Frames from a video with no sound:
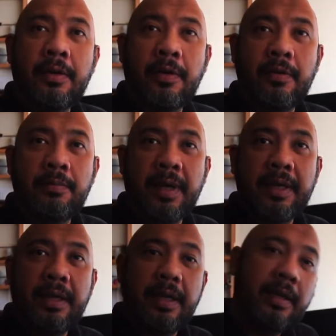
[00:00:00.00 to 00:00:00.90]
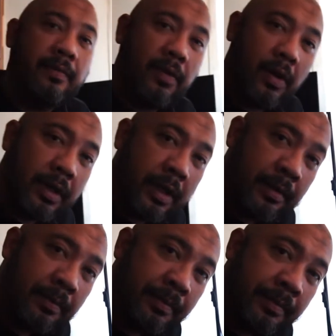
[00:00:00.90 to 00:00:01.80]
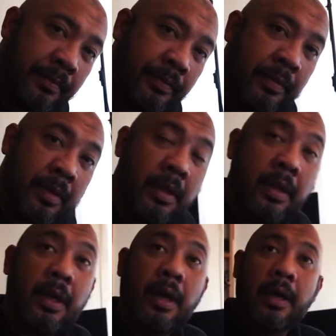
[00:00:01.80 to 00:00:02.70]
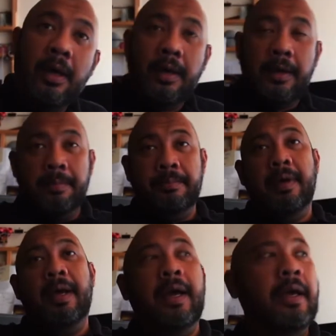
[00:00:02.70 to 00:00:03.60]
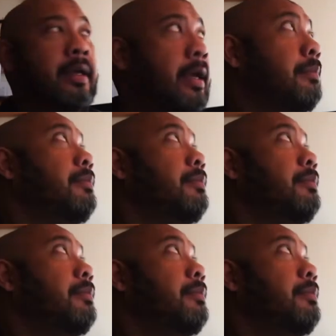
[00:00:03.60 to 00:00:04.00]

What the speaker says: of my daily vlogging. I am